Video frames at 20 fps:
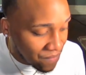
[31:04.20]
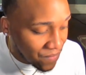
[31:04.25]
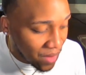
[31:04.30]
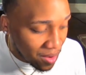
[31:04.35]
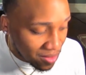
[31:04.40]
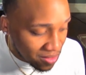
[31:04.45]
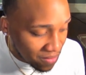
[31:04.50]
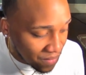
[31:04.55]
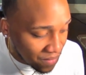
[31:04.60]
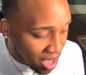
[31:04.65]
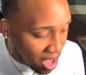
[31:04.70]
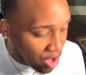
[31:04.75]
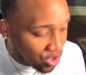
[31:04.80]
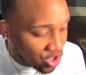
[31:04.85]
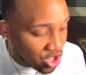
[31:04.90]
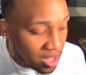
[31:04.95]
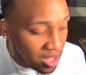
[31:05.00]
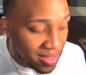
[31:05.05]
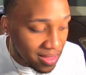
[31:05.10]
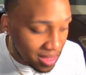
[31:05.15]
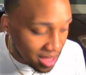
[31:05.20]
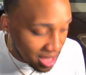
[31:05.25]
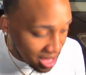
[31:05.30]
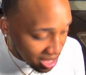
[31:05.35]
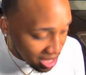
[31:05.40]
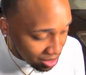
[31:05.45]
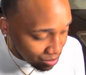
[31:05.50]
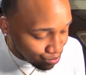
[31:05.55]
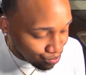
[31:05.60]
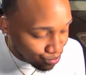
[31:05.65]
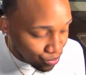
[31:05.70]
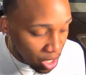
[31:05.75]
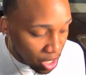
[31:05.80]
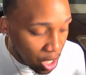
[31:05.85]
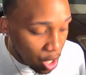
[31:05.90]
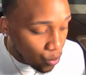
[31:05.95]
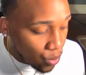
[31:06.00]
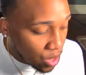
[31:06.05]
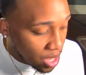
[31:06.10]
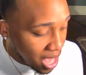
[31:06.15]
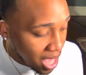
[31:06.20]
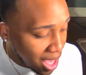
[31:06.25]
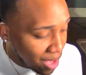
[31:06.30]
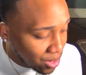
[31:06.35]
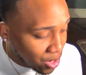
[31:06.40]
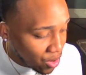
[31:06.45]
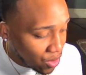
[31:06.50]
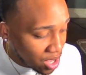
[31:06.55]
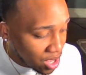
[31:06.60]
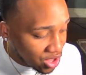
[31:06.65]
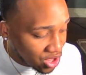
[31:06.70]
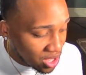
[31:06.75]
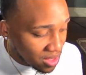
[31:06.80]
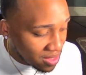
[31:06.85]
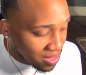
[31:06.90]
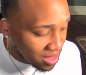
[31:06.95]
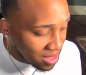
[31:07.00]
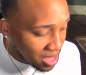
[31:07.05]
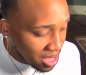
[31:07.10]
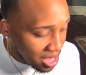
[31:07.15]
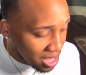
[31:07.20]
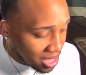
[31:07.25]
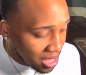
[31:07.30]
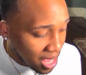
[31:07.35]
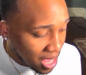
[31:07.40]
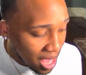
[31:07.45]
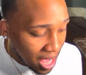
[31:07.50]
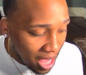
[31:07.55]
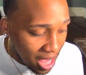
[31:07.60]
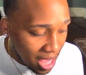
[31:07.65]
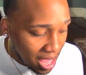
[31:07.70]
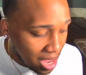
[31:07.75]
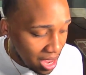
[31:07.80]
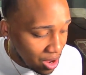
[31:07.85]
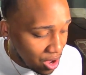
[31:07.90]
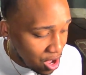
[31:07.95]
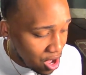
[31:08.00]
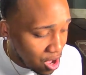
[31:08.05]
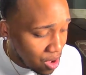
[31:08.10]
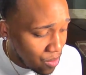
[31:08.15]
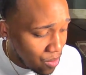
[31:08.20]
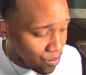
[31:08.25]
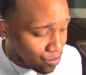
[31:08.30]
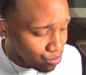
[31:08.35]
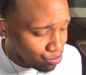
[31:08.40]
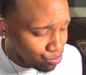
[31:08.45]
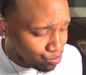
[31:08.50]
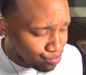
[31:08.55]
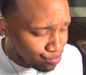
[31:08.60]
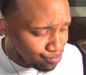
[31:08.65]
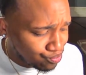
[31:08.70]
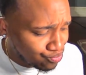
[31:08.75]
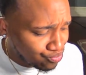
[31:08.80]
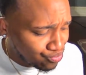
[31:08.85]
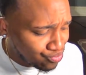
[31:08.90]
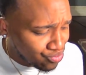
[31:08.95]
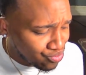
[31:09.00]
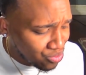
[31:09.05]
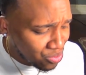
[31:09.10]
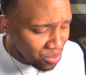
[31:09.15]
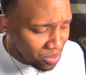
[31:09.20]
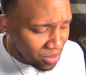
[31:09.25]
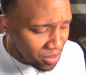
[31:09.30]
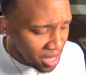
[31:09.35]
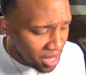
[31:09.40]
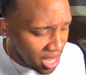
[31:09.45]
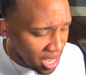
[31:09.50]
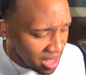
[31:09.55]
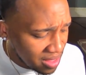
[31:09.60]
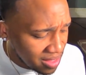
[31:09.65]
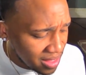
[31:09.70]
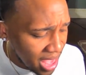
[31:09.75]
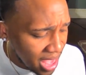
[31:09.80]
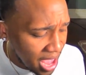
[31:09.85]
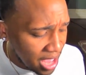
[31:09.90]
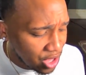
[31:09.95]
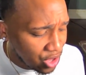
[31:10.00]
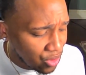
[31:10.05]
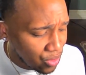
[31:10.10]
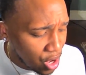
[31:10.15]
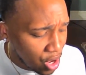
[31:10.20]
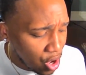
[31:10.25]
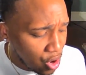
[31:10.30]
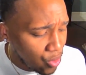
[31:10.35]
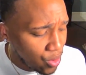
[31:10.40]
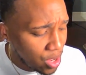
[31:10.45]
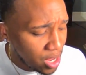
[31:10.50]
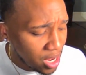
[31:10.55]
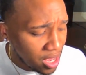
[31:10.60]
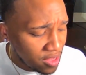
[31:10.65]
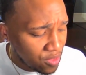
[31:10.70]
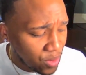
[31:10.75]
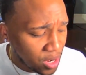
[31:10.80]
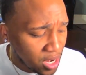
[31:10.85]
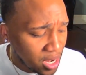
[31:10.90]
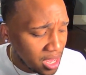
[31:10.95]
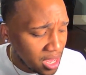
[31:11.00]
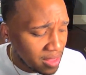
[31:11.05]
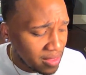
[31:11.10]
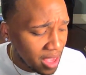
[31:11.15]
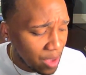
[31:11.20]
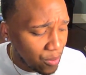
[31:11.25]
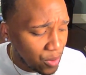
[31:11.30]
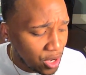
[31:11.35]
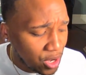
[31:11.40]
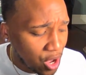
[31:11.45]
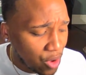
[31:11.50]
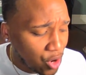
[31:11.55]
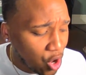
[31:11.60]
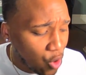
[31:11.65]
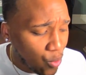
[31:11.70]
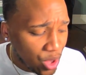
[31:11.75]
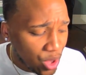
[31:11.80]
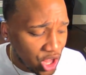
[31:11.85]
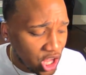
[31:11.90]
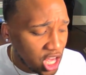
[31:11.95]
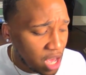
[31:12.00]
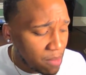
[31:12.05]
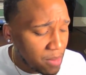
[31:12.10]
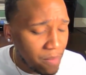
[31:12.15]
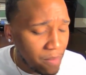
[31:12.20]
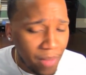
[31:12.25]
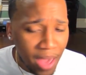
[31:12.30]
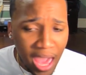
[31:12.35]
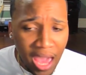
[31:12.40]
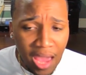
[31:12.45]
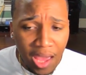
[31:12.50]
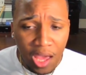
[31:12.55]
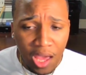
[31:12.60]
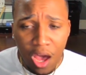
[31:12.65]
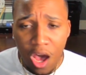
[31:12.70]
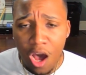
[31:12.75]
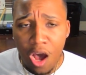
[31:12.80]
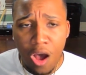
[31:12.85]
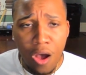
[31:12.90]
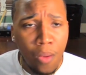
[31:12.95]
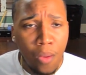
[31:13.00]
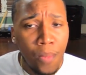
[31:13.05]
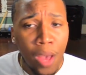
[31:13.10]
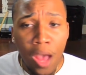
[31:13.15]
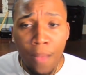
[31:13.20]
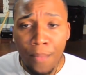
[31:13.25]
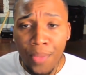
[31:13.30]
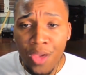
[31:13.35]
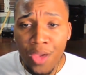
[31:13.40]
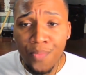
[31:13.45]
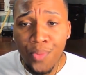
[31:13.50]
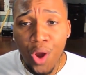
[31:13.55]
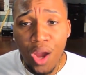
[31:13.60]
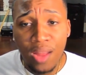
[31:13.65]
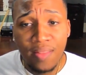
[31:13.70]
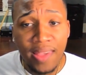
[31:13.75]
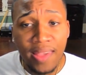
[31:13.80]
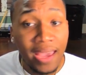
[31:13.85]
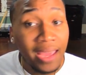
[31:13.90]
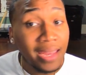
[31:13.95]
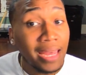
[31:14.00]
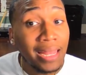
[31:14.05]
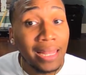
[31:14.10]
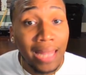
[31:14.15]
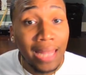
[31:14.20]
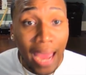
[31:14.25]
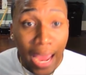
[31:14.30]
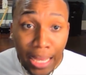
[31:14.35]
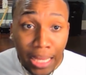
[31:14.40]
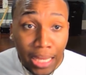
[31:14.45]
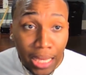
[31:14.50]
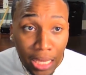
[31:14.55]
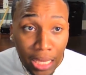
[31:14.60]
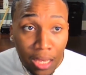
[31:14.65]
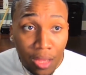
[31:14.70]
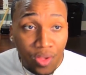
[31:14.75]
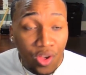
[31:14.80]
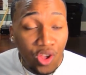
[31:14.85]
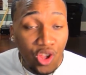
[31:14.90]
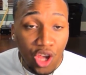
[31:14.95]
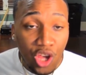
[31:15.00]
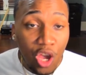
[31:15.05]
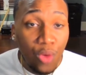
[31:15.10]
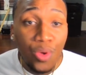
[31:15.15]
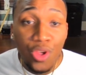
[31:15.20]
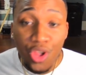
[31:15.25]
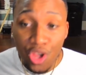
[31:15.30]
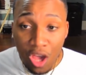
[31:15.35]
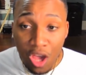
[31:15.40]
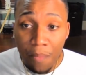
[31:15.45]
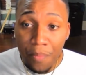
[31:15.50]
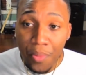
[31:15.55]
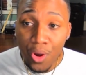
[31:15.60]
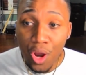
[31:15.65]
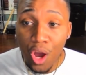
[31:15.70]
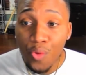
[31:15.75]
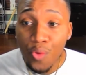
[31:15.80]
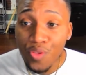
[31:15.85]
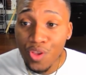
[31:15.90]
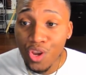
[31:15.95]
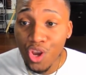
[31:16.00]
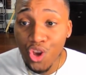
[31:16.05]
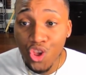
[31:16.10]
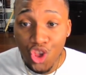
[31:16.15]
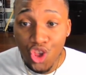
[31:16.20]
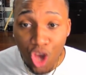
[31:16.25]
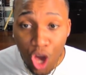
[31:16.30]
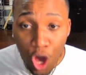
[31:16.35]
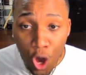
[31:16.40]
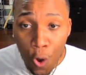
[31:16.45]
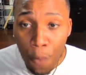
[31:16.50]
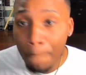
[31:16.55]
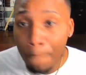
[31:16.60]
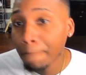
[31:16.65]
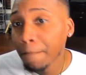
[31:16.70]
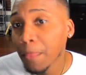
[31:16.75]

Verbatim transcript: first of all, she's sick. We all know that she's sick. And um it's like, you know, it is what it is. Like we don't know when she coming back. Um, people are taking a liking to Sherri Shepherd hosting her show